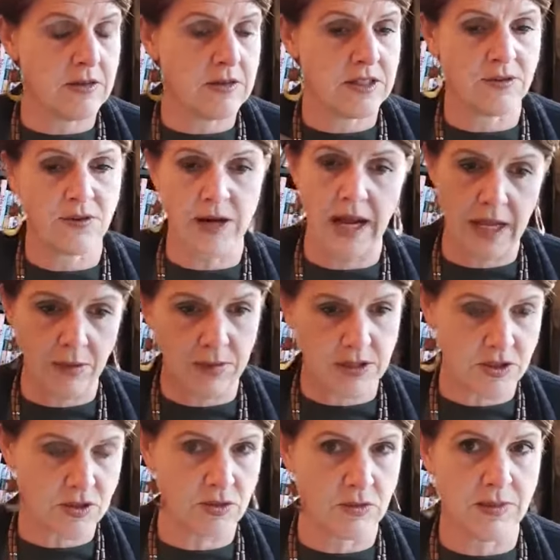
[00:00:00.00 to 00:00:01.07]
different
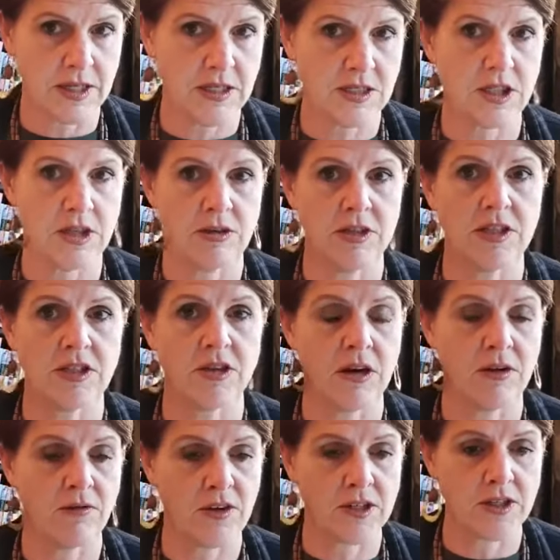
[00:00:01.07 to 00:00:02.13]
elements from an interior design
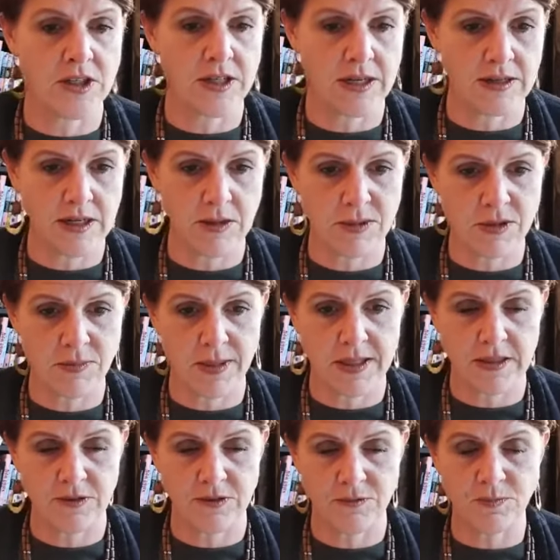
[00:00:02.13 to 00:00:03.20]
and functionality
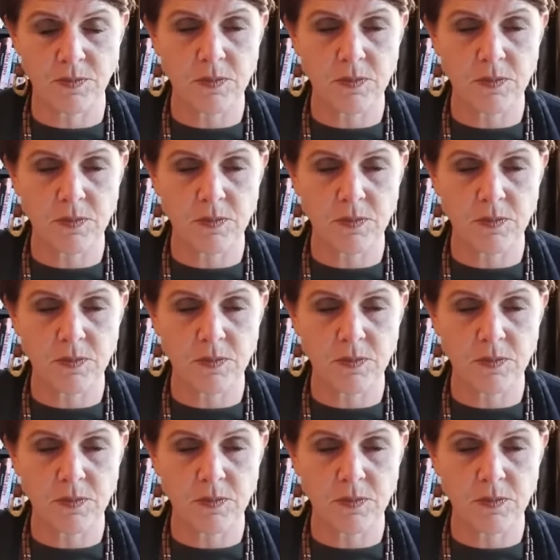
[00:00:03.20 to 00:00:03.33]
perspective.